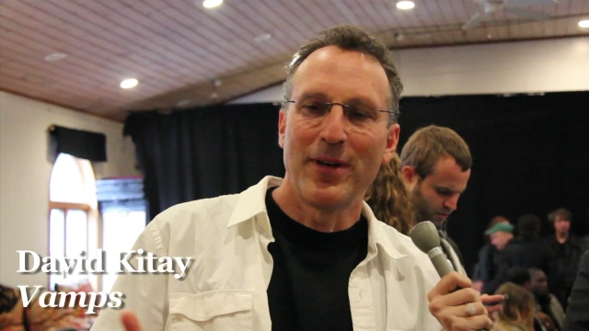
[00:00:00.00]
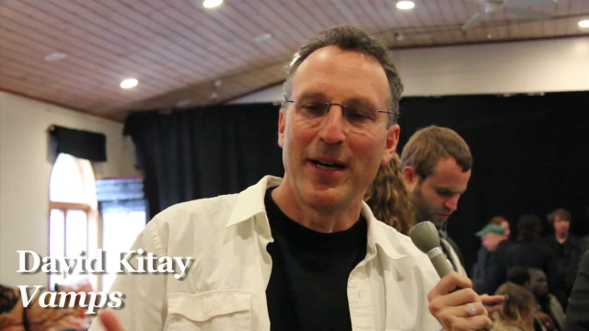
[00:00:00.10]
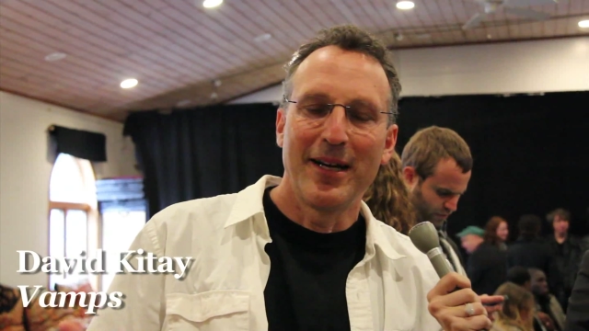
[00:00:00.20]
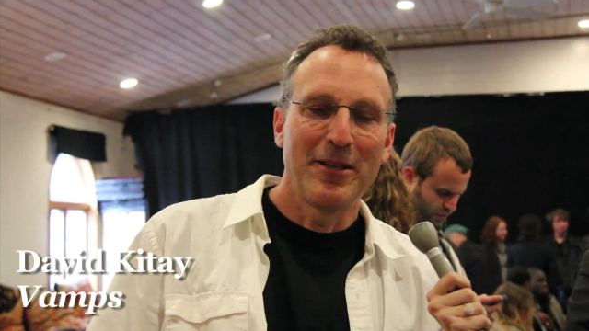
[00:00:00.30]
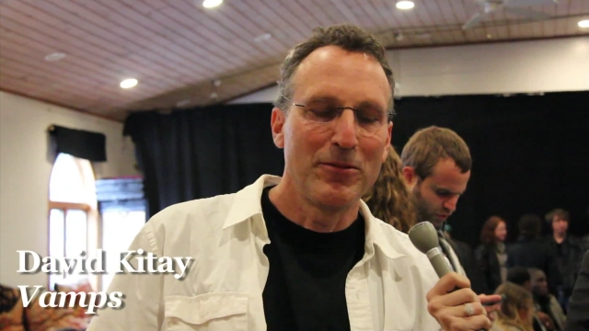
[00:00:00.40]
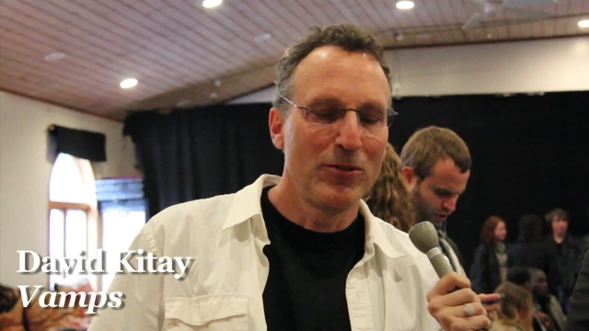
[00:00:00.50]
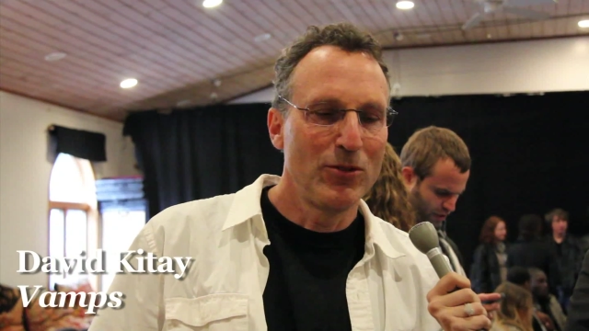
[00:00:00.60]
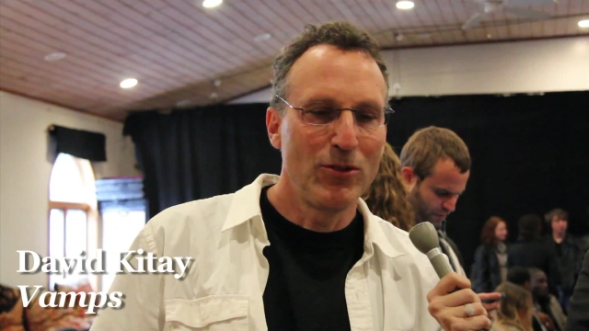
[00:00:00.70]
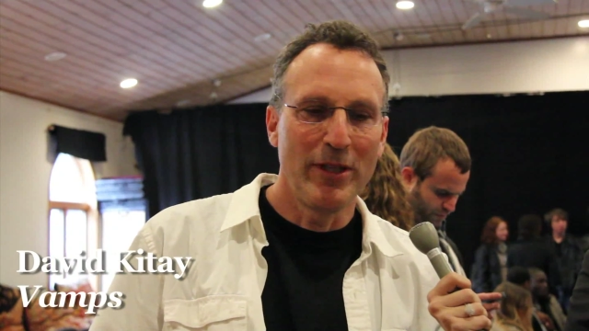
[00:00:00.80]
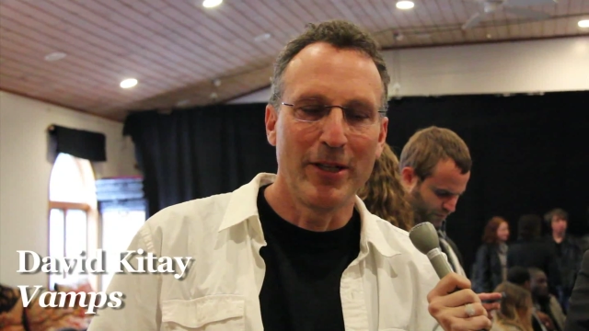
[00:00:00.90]
Speaker 1: uh,
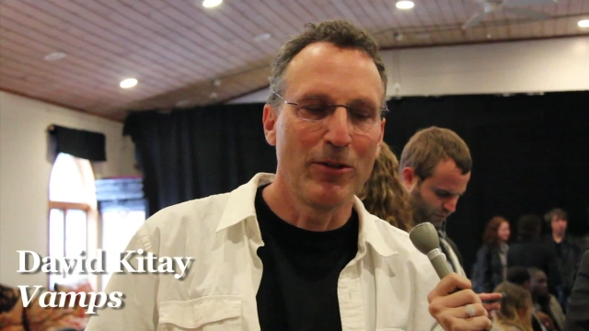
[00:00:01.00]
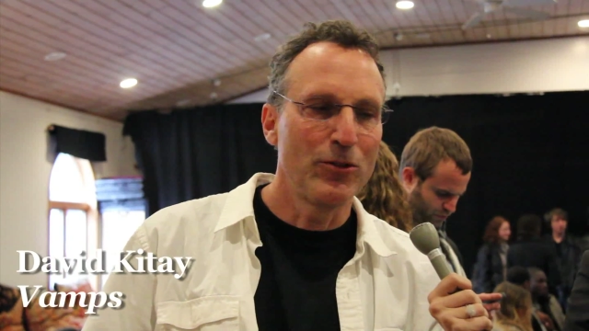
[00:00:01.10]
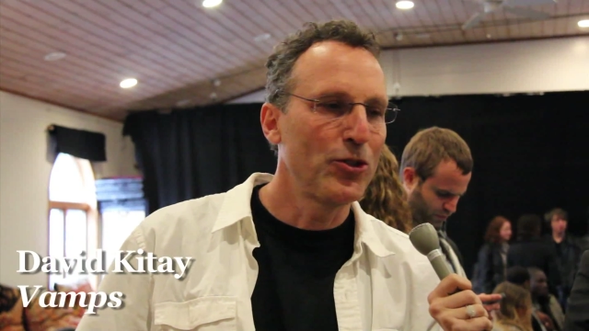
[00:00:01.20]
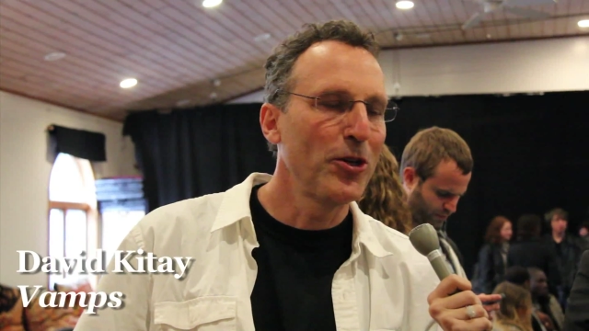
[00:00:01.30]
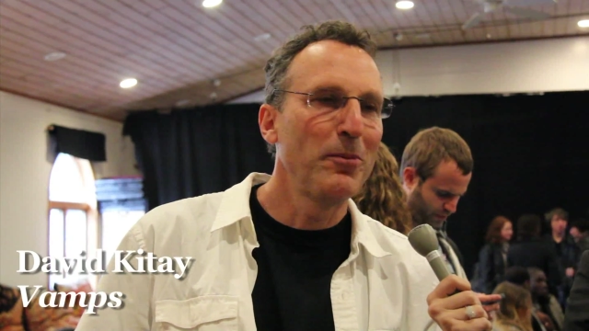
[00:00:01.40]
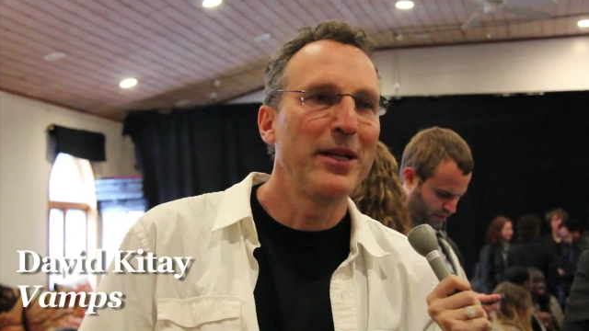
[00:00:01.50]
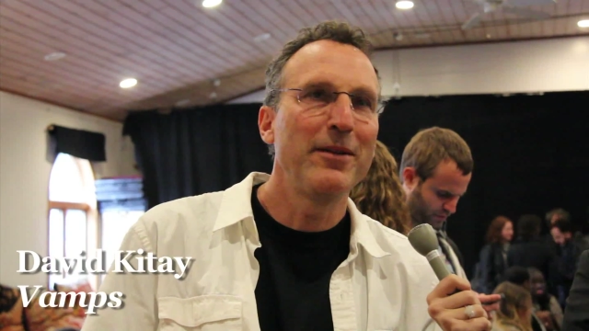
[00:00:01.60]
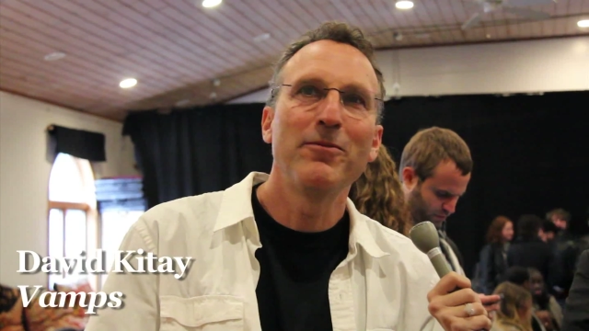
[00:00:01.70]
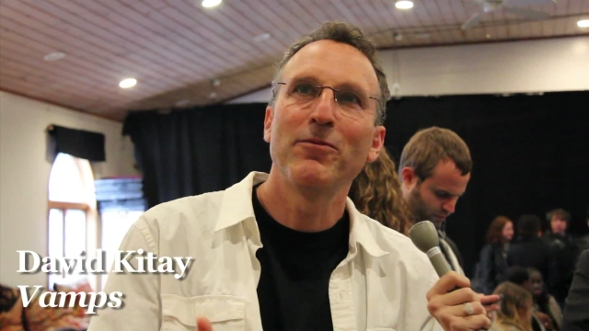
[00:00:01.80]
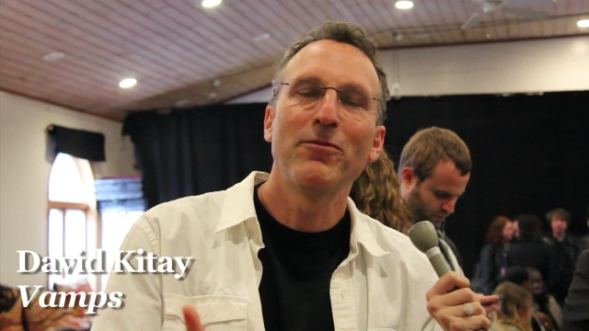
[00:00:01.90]
you know,
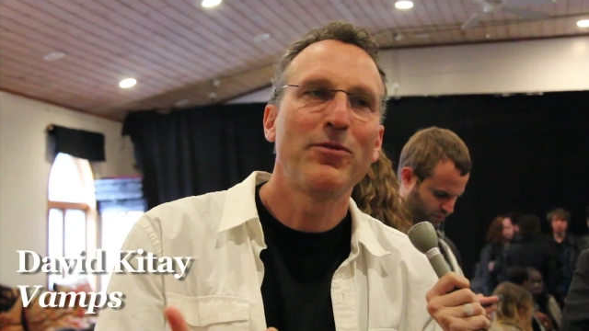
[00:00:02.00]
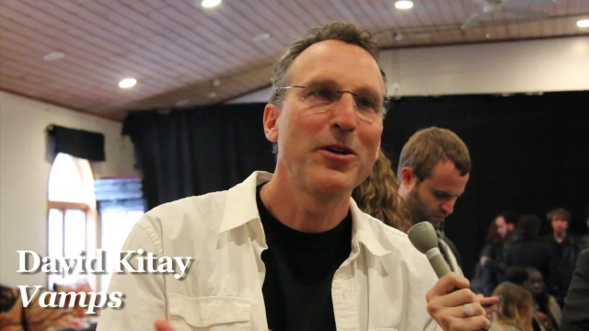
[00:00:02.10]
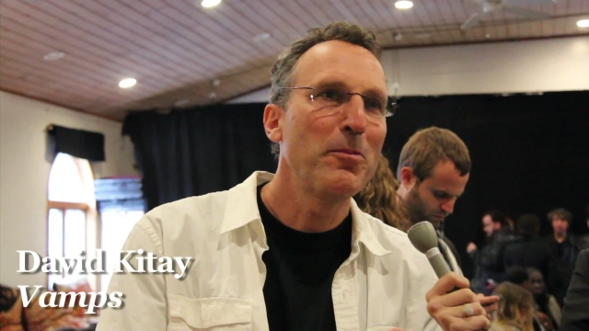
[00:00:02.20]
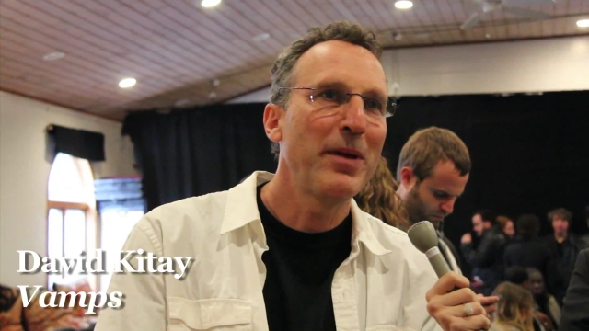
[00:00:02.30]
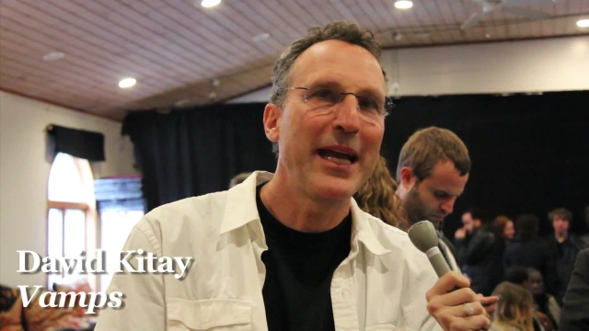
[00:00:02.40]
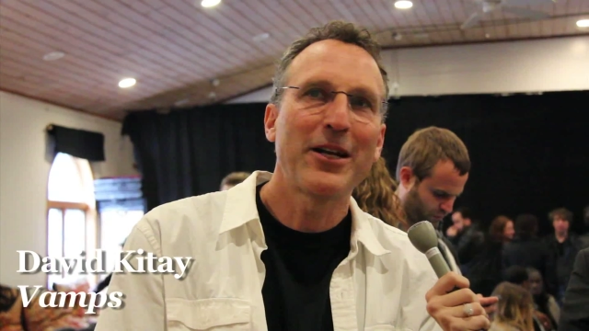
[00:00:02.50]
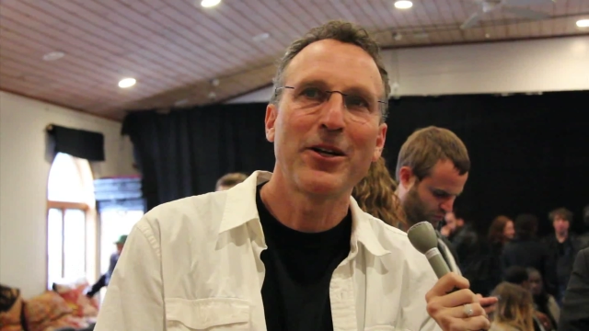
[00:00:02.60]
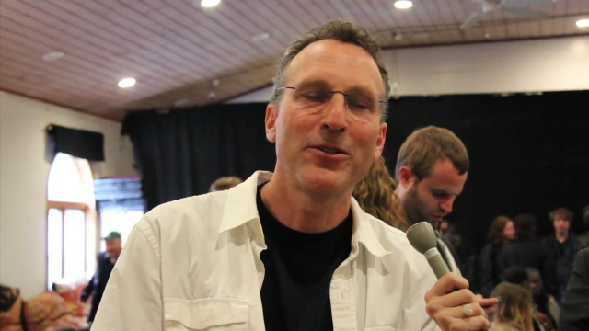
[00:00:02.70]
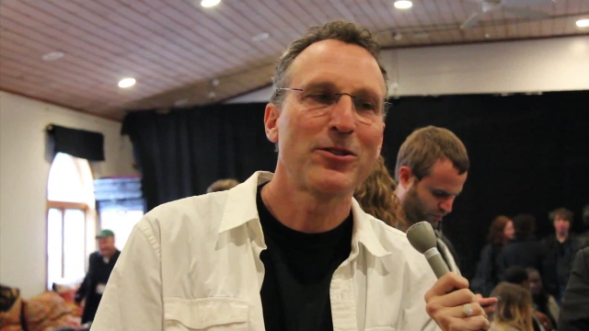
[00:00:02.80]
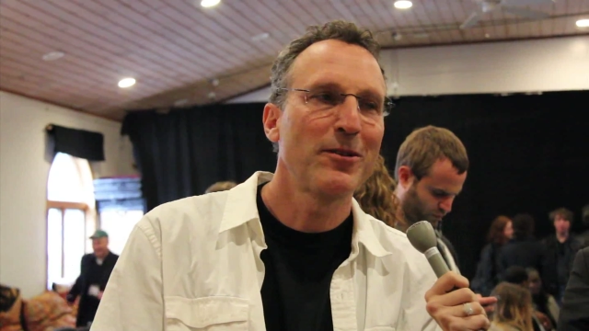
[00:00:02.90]
German
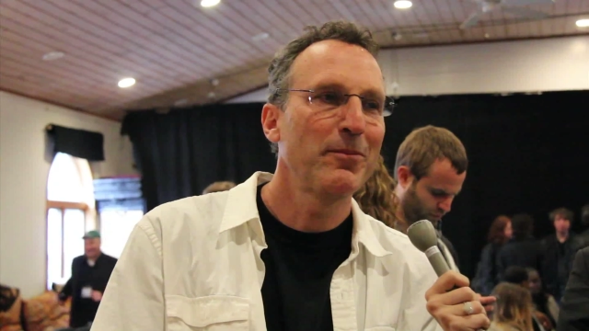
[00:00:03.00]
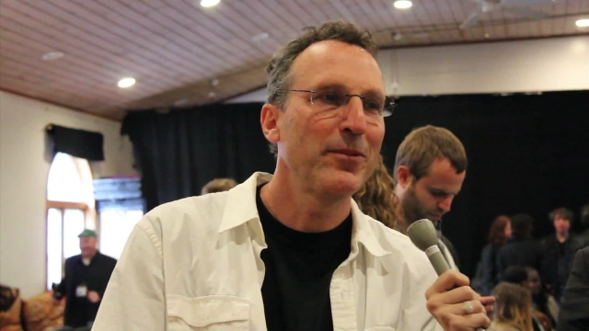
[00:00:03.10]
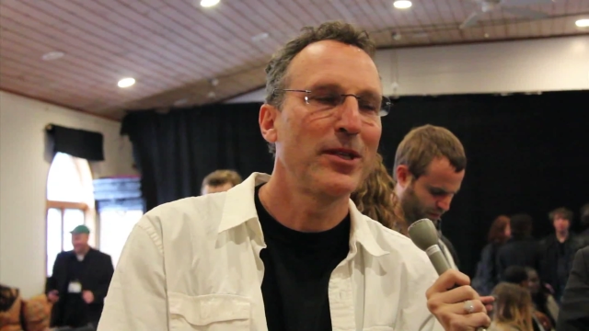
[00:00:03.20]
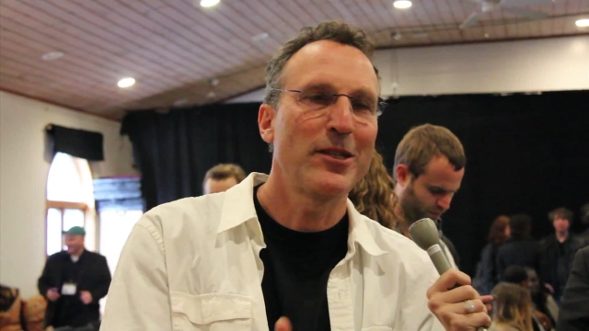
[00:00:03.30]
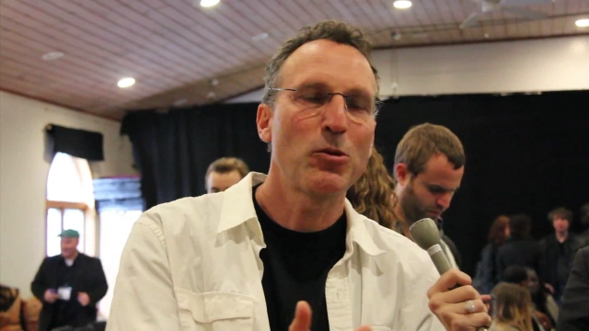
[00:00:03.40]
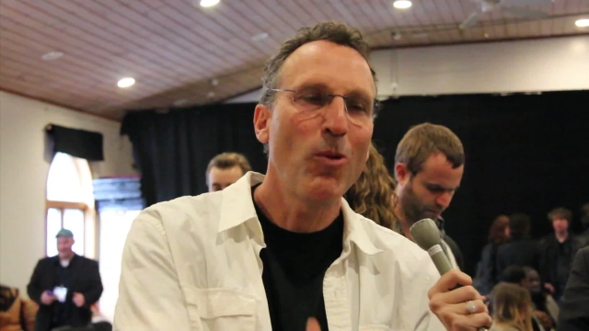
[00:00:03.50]
filmmakers from the